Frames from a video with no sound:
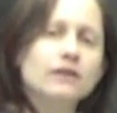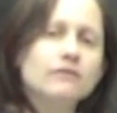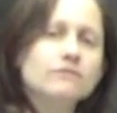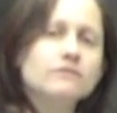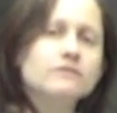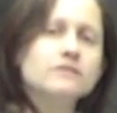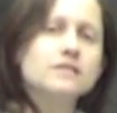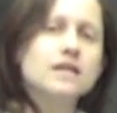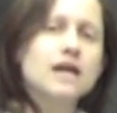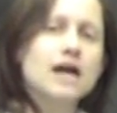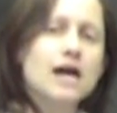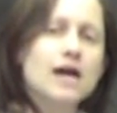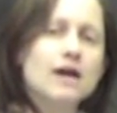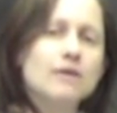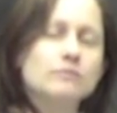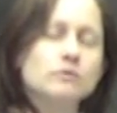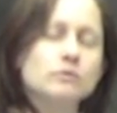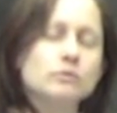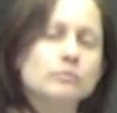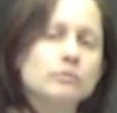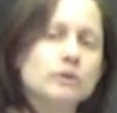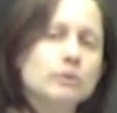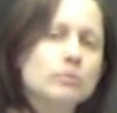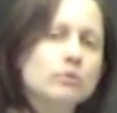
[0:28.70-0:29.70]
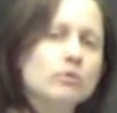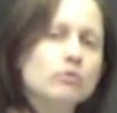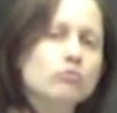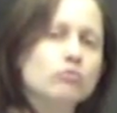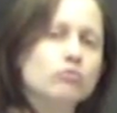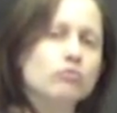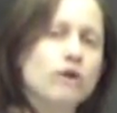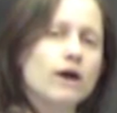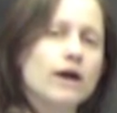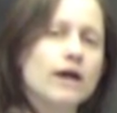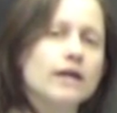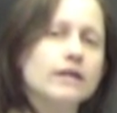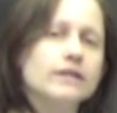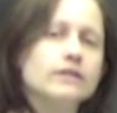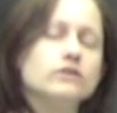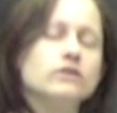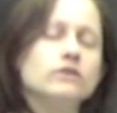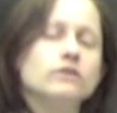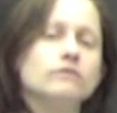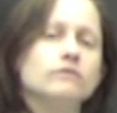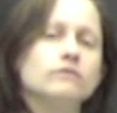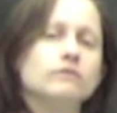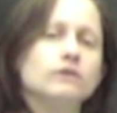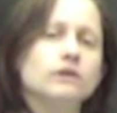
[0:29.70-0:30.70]
of times when people
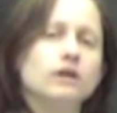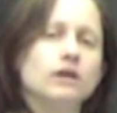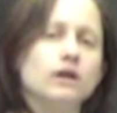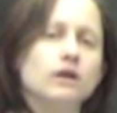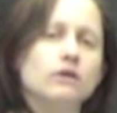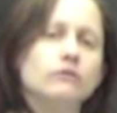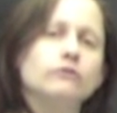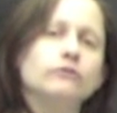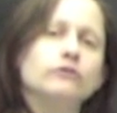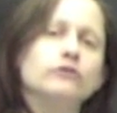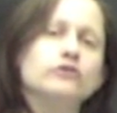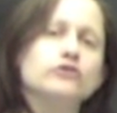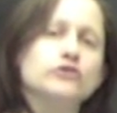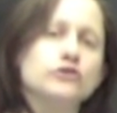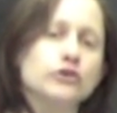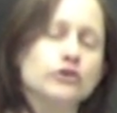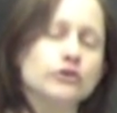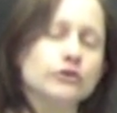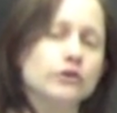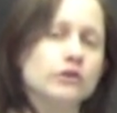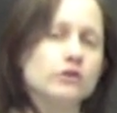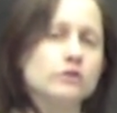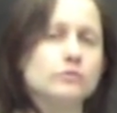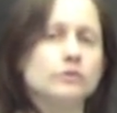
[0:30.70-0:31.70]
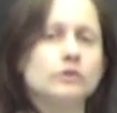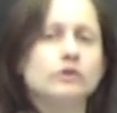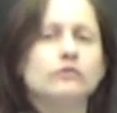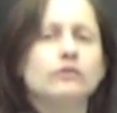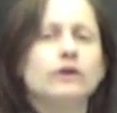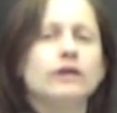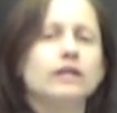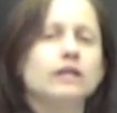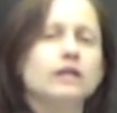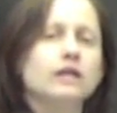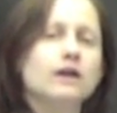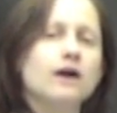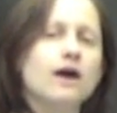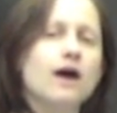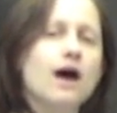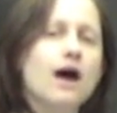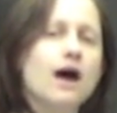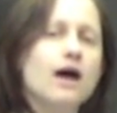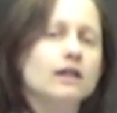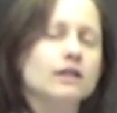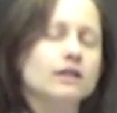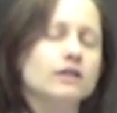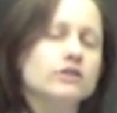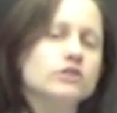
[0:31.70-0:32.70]
write for journals, when you're writing
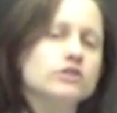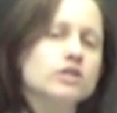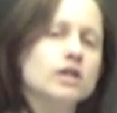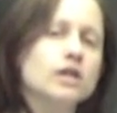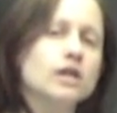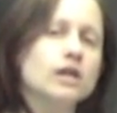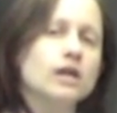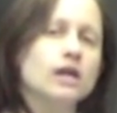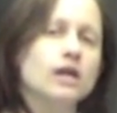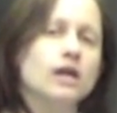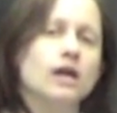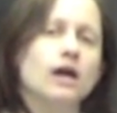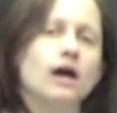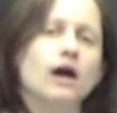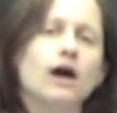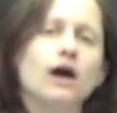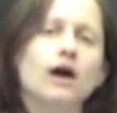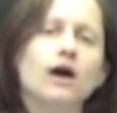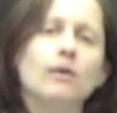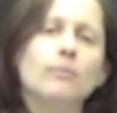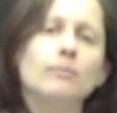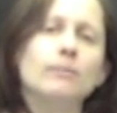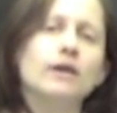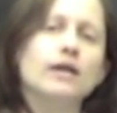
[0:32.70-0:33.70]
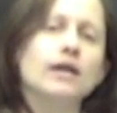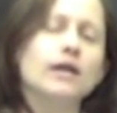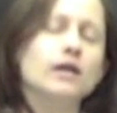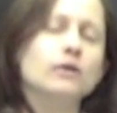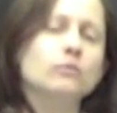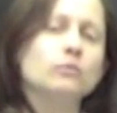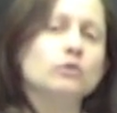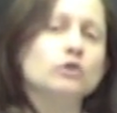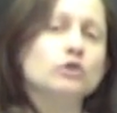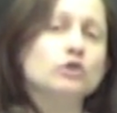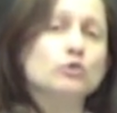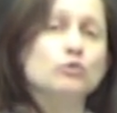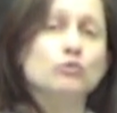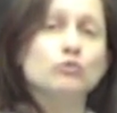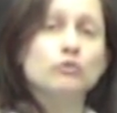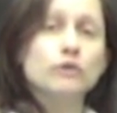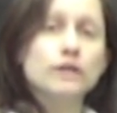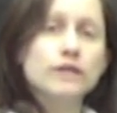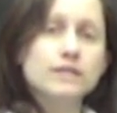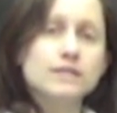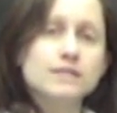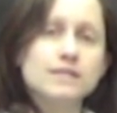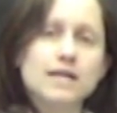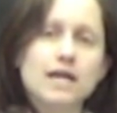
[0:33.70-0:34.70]
college, and when you
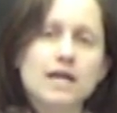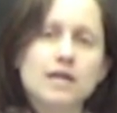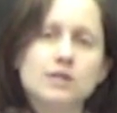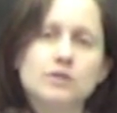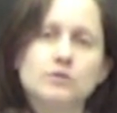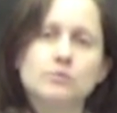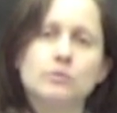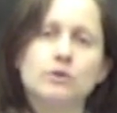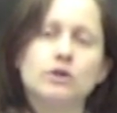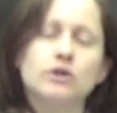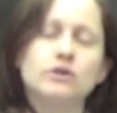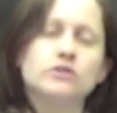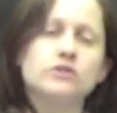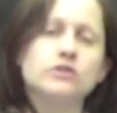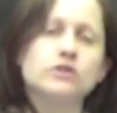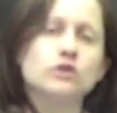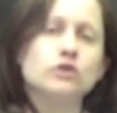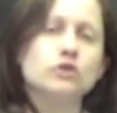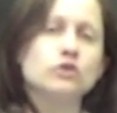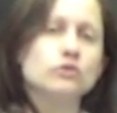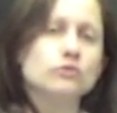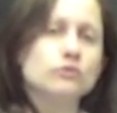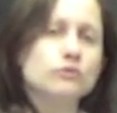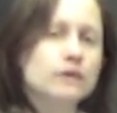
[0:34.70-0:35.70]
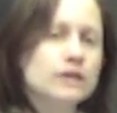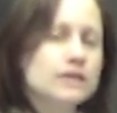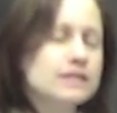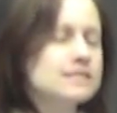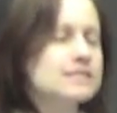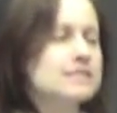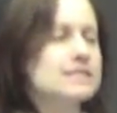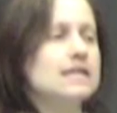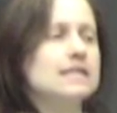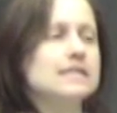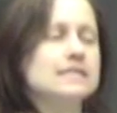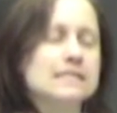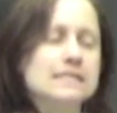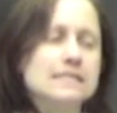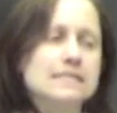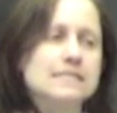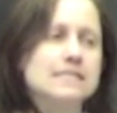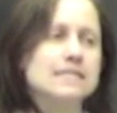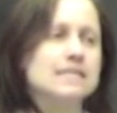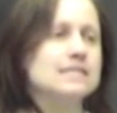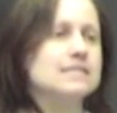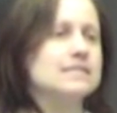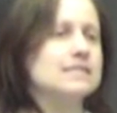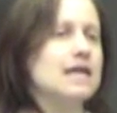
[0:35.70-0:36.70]
read textbooks, you read
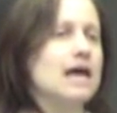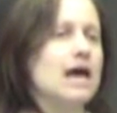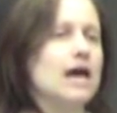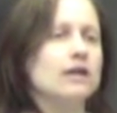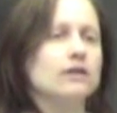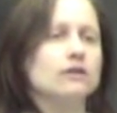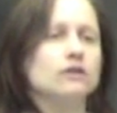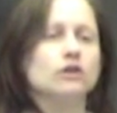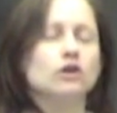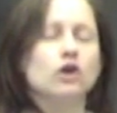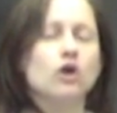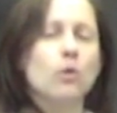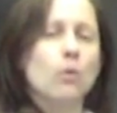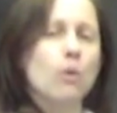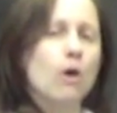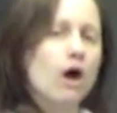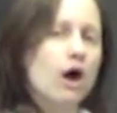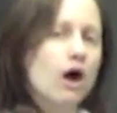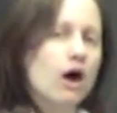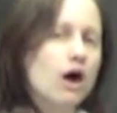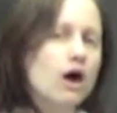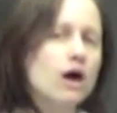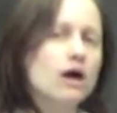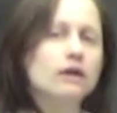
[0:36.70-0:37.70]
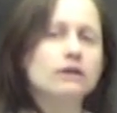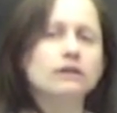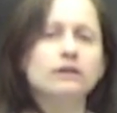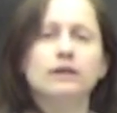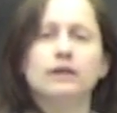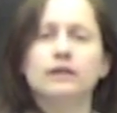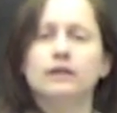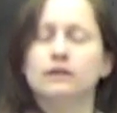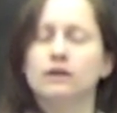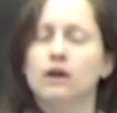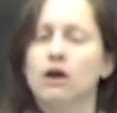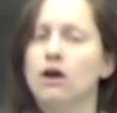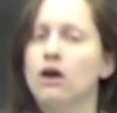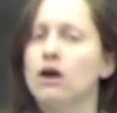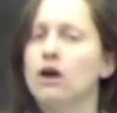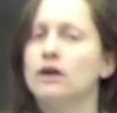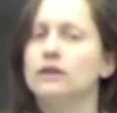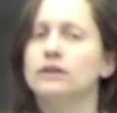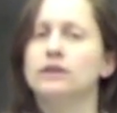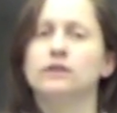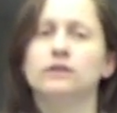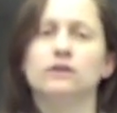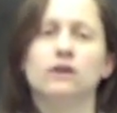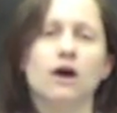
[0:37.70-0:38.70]
sentences that go on and
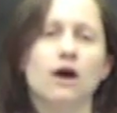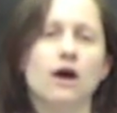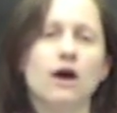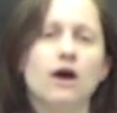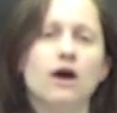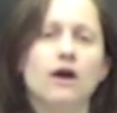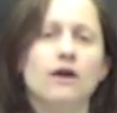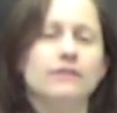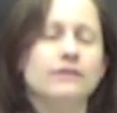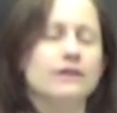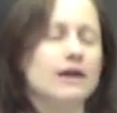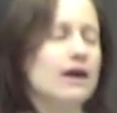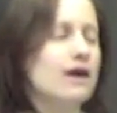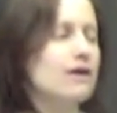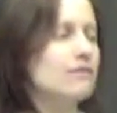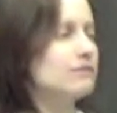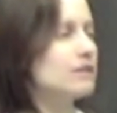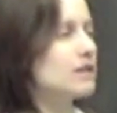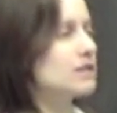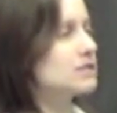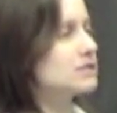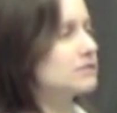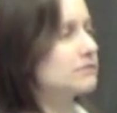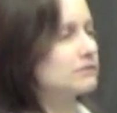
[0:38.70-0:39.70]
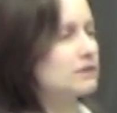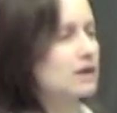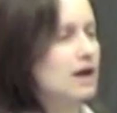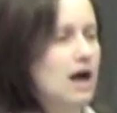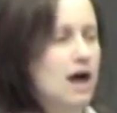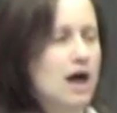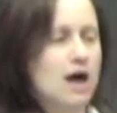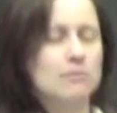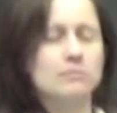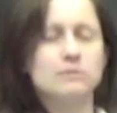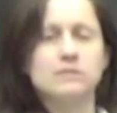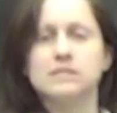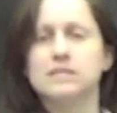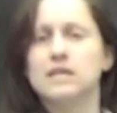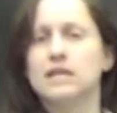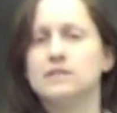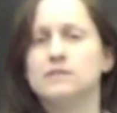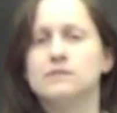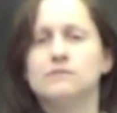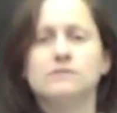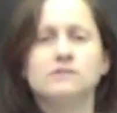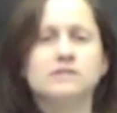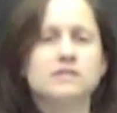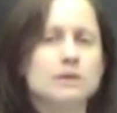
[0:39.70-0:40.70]
on and on. They have lots of commas,
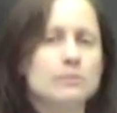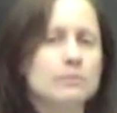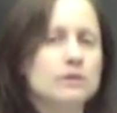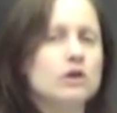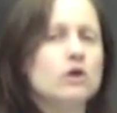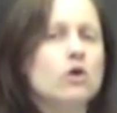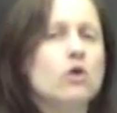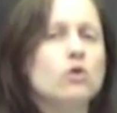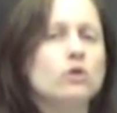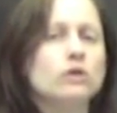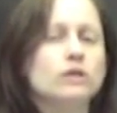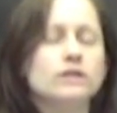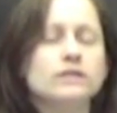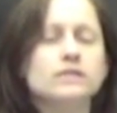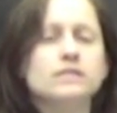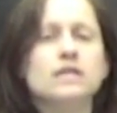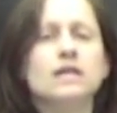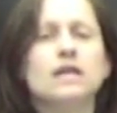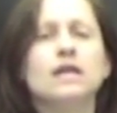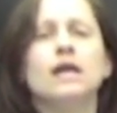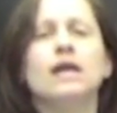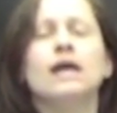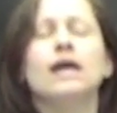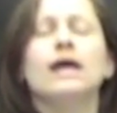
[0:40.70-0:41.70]
lots of semicolons,